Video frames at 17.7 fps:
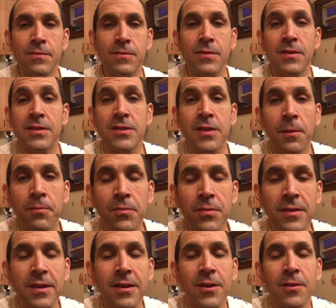the some,
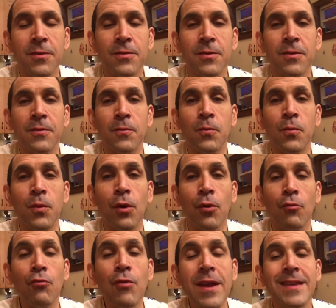you know, we're
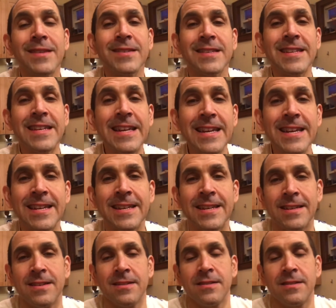risking,